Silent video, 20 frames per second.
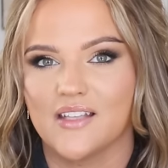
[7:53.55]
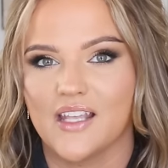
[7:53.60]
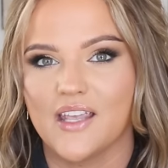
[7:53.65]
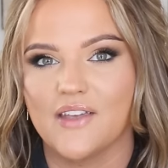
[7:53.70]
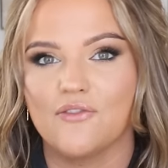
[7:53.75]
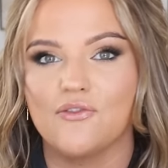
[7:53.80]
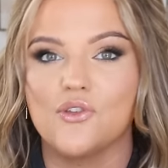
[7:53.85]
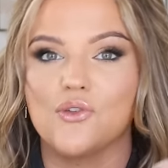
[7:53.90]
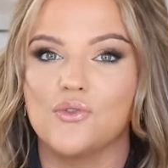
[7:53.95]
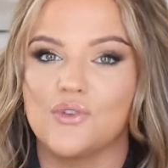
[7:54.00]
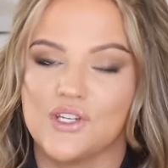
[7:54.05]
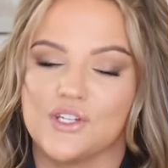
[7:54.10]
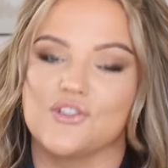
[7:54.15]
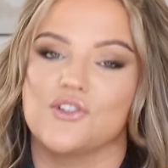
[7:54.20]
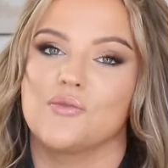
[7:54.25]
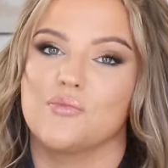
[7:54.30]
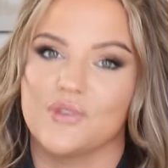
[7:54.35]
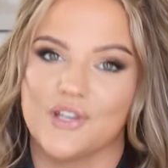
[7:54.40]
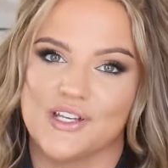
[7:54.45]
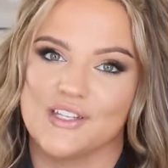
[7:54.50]
if you need
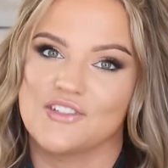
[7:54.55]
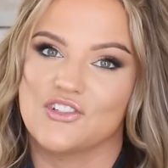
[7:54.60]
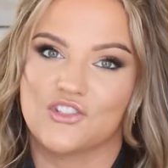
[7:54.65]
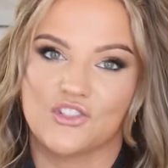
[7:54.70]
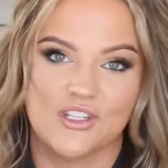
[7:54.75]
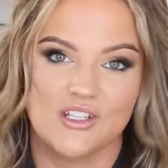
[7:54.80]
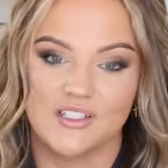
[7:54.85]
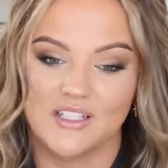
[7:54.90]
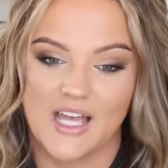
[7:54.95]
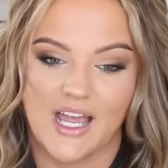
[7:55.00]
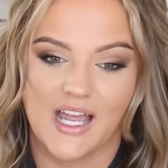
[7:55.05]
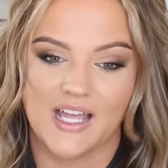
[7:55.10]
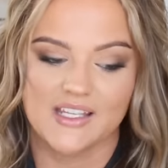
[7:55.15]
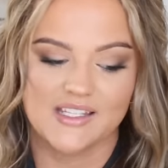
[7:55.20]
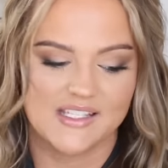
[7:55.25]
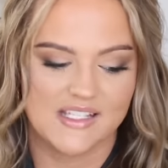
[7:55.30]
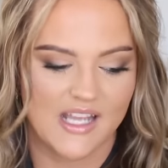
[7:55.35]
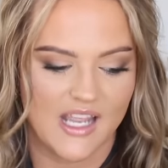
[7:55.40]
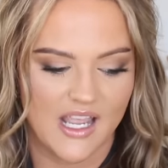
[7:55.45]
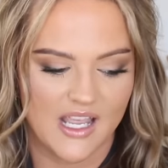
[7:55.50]
your blush to
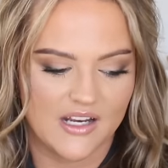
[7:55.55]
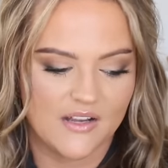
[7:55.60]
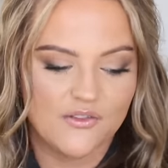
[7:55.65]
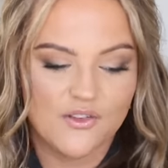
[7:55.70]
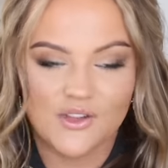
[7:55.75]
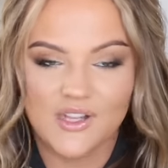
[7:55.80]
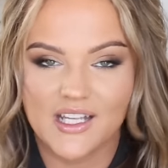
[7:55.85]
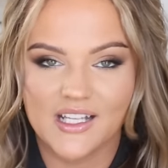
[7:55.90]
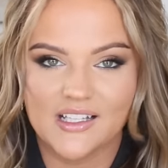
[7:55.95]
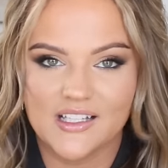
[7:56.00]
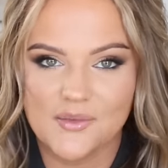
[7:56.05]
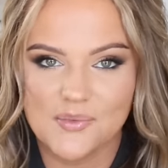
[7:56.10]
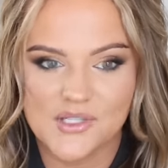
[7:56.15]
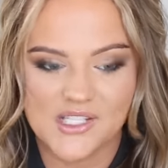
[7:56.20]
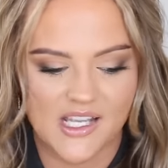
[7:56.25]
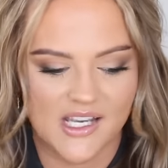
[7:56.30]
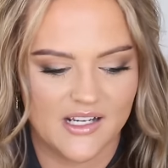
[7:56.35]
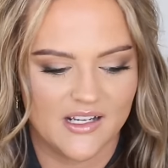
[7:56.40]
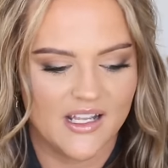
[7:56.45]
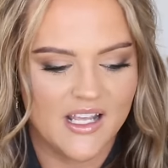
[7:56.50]
last and if you like a lip
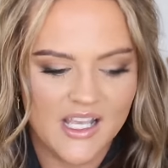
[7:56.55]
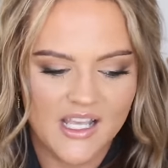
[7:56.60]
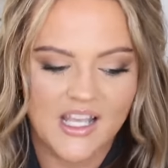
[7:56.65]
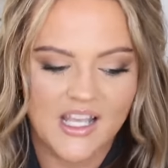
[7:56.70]
stain.